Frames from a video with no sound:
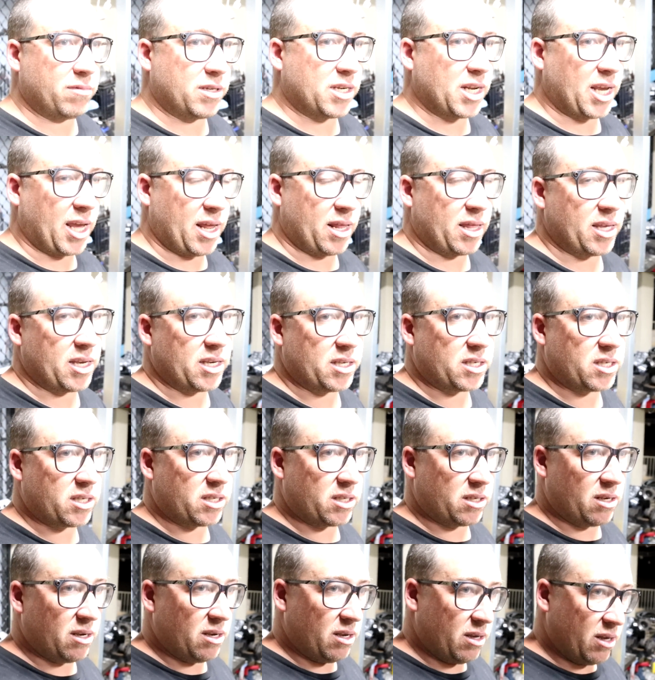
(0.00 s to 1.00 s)
to get
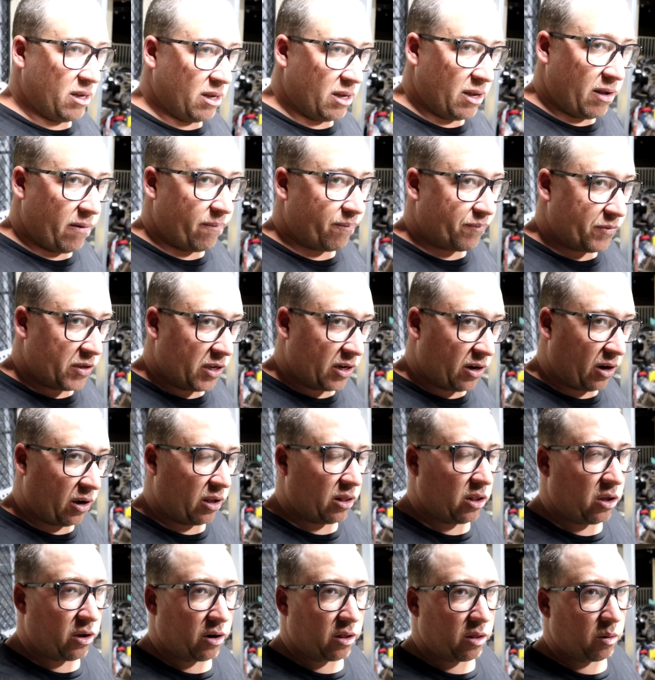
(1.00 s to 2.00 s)
this, a
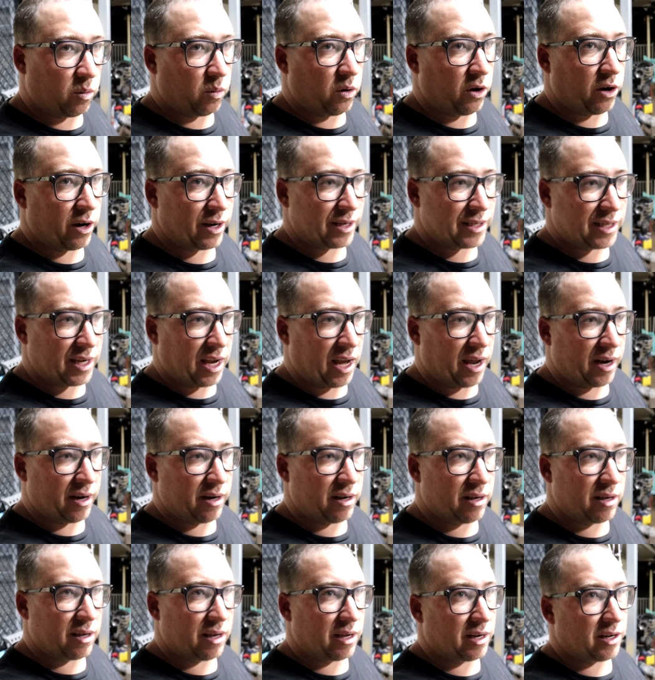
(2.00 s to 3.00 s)
lot of the work
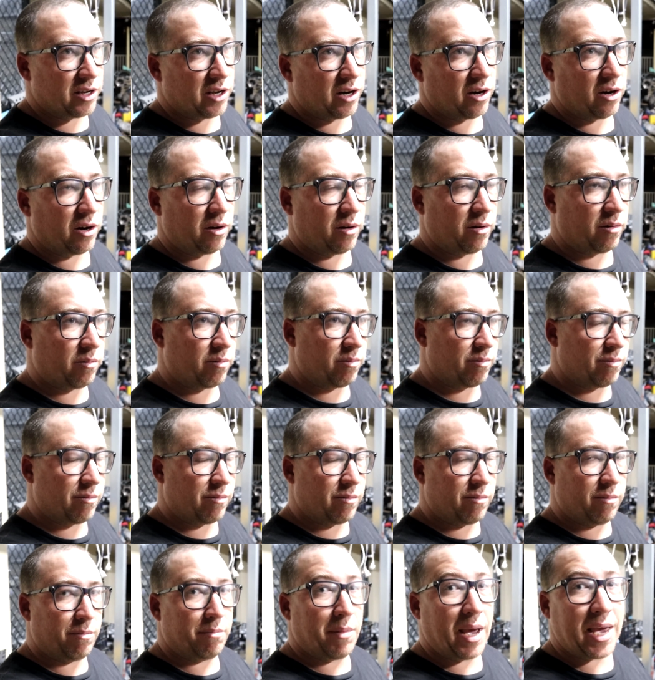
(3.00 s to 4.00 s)
done, and
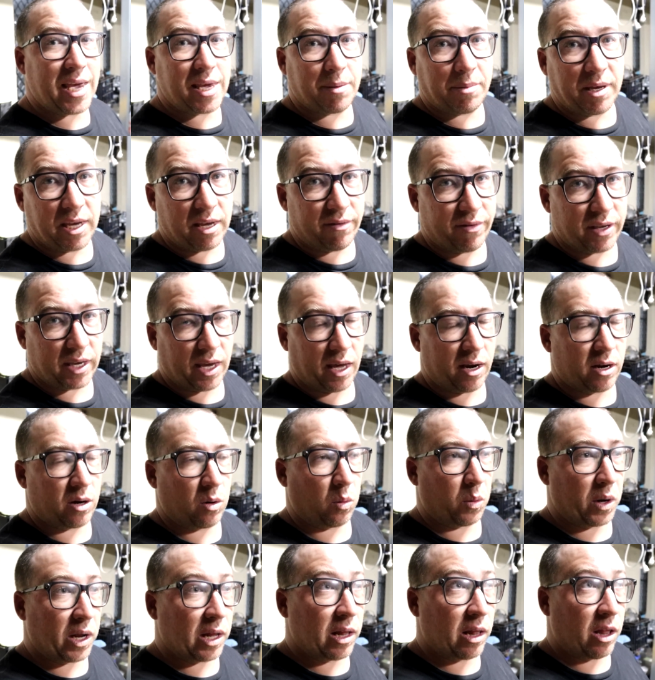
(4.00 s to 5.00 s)
maybe even get it a
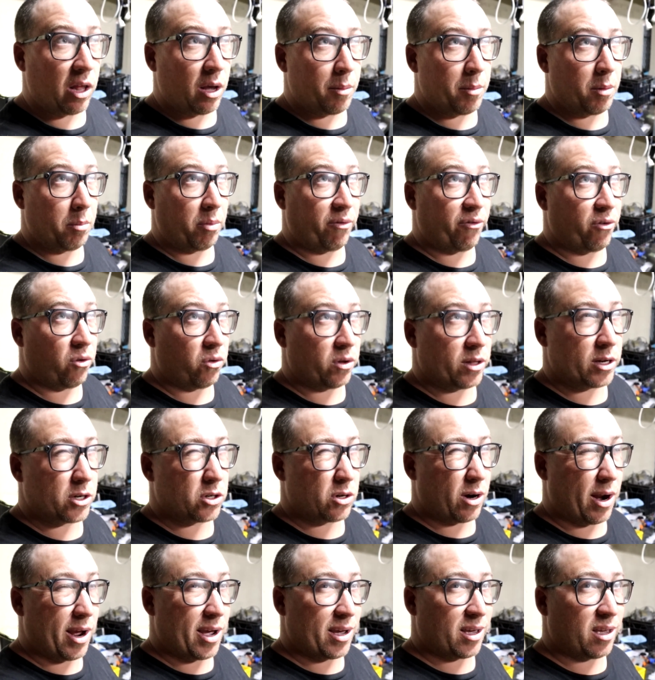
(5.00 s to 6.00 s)
wheel alignment before the
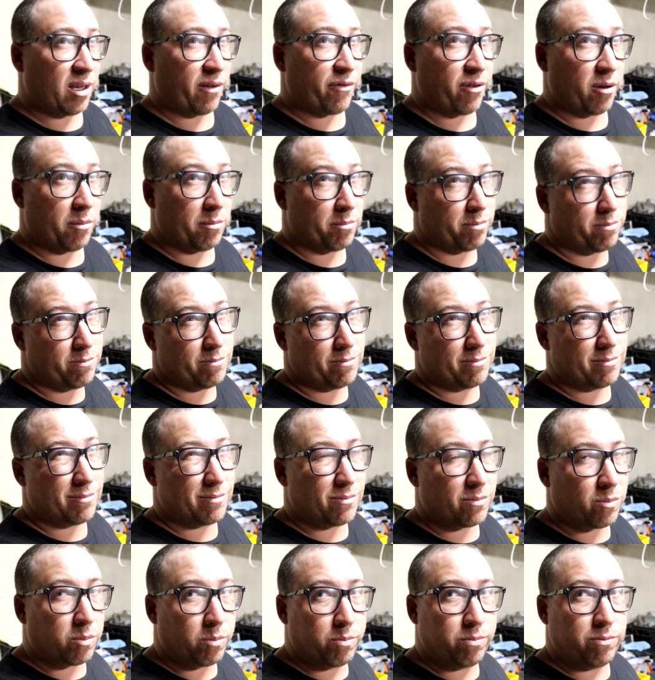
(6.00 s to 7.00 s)
track if I'm
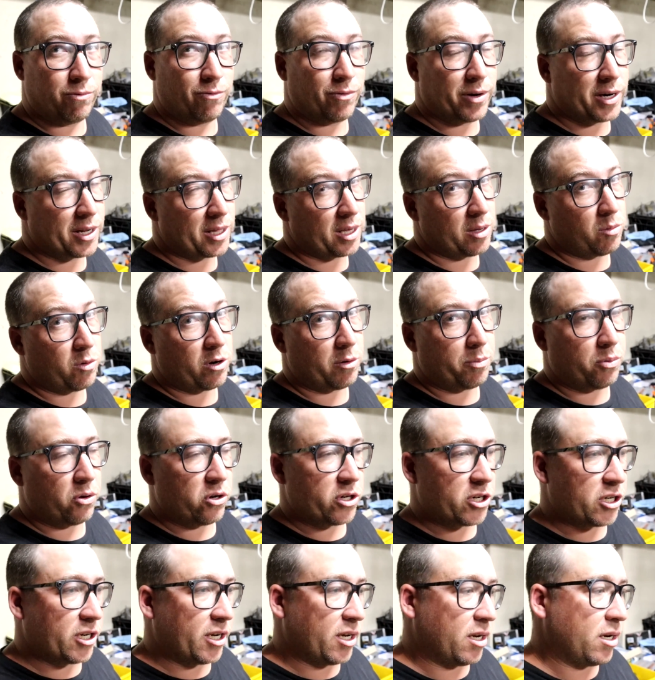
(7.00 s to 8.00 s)
really want to
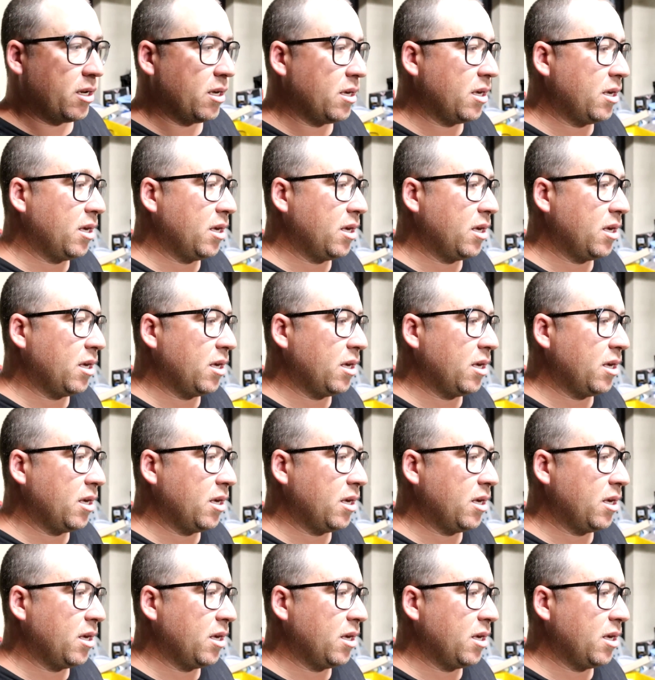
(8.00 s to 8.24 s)
push it.